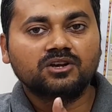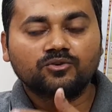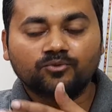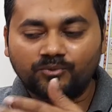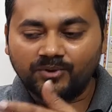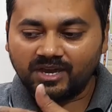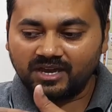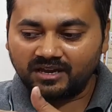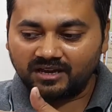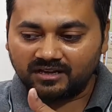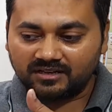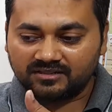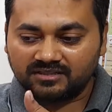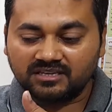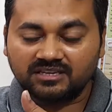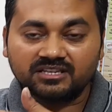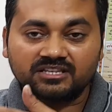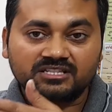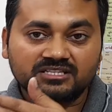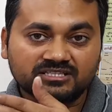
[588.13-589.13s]
where
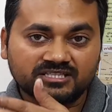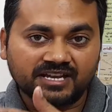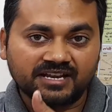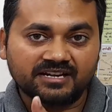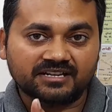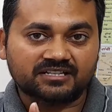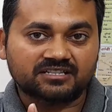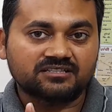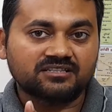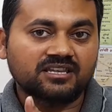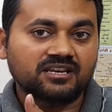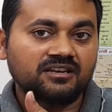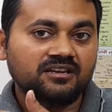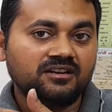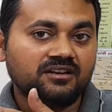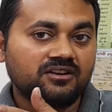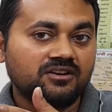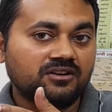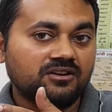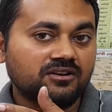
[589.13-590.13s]
the states, they
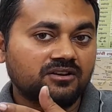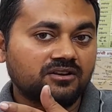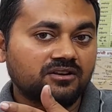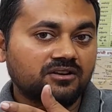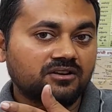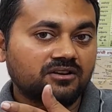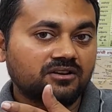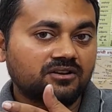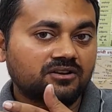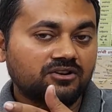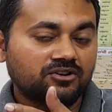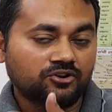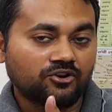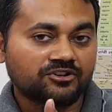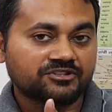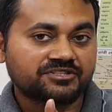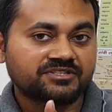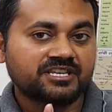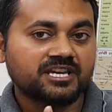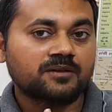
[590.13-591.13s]

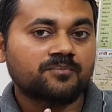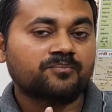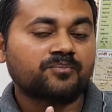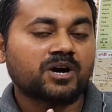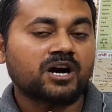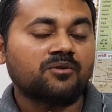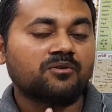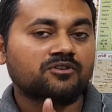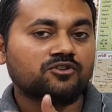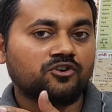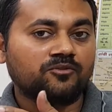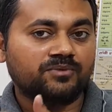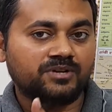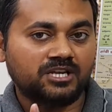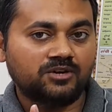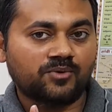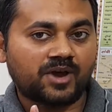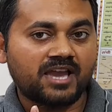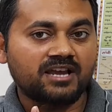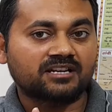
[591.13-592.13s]
lost their power of
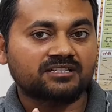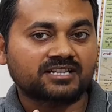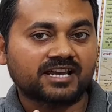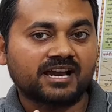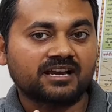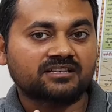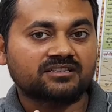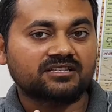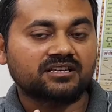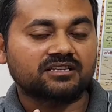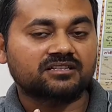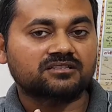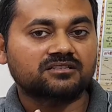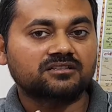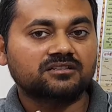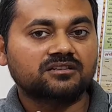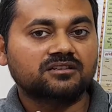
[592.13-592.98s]
levying taxes,